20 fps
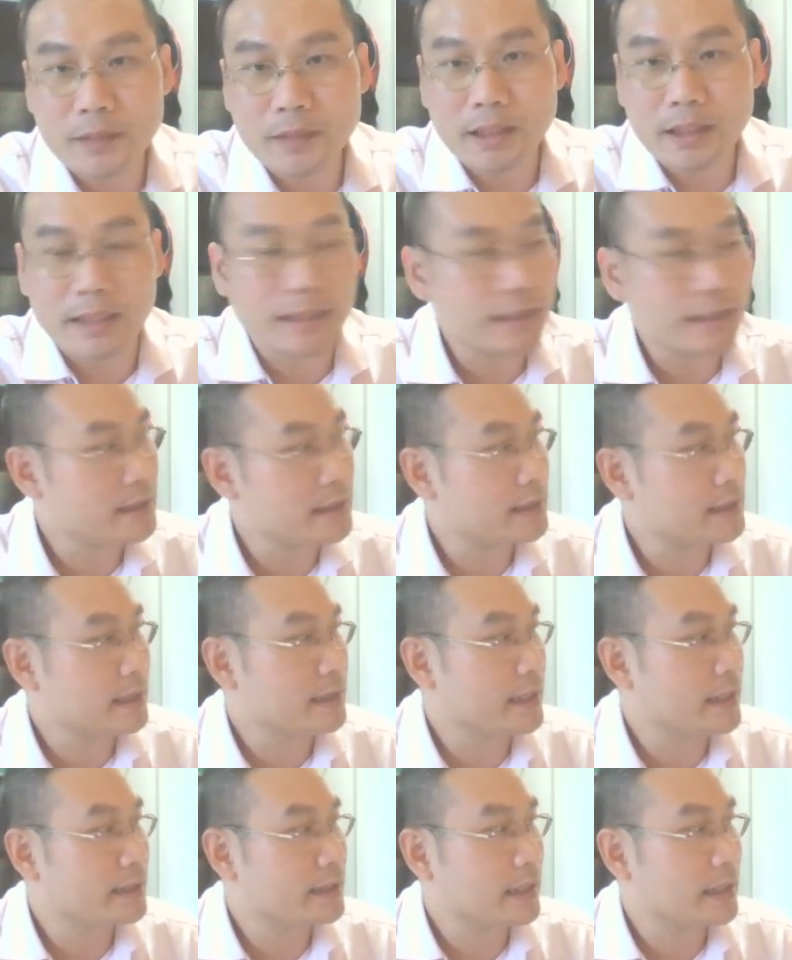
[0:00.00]
And this is the
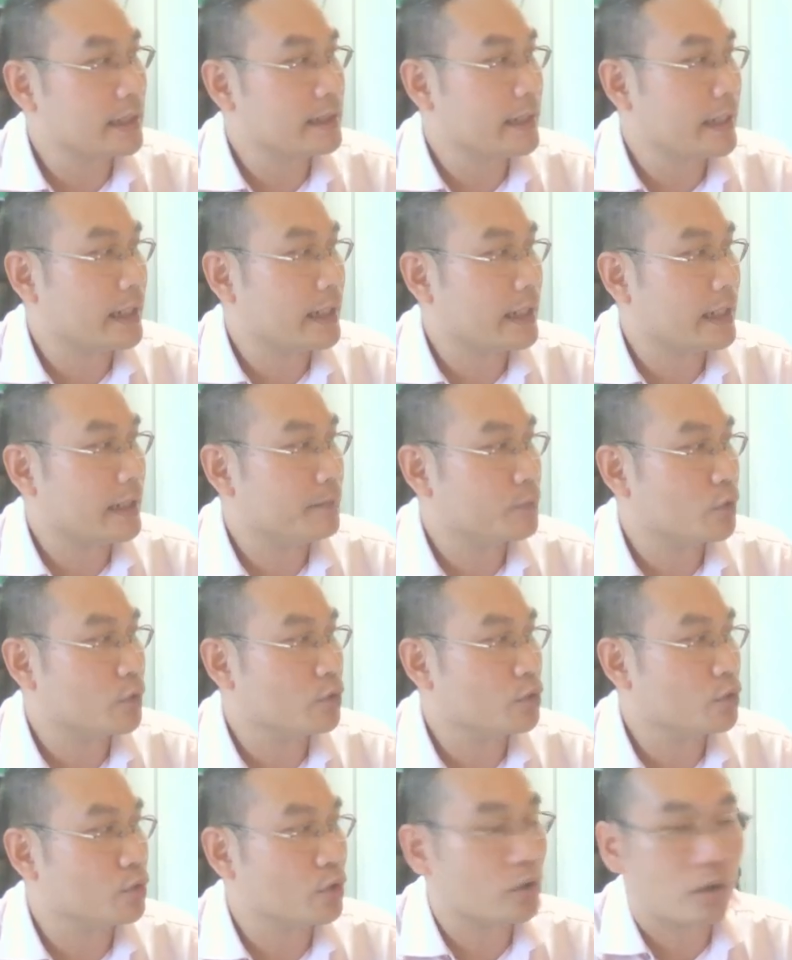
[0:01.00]
data that I'm
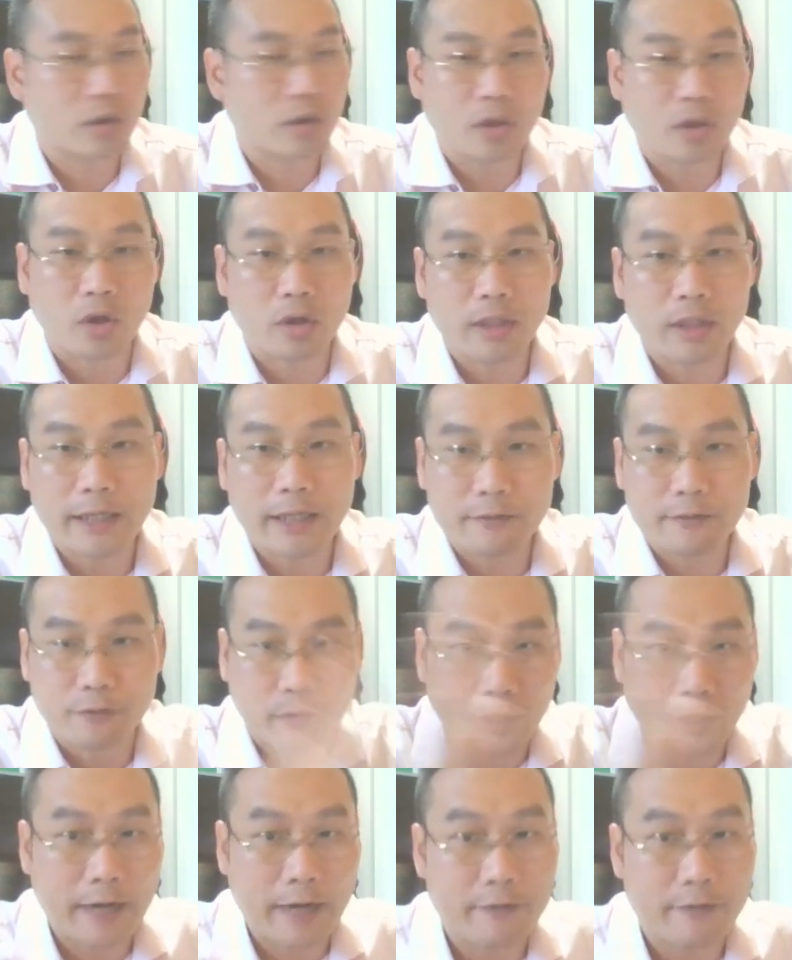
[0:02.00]
going to collect
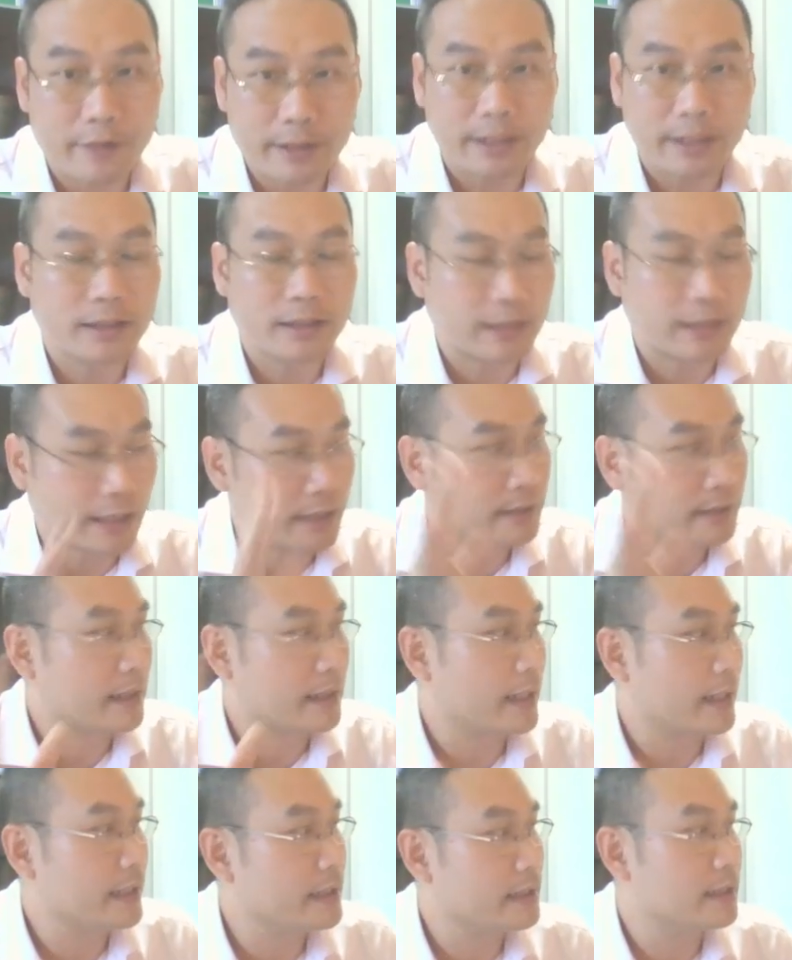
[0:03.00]
for everything, the
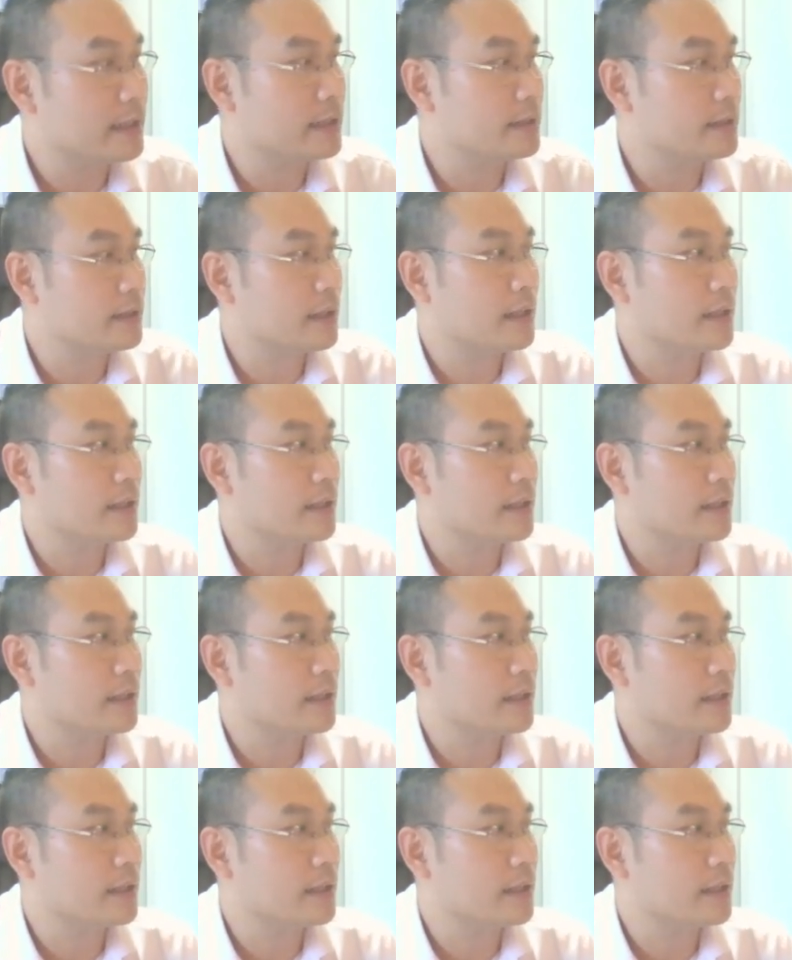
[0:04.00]
entire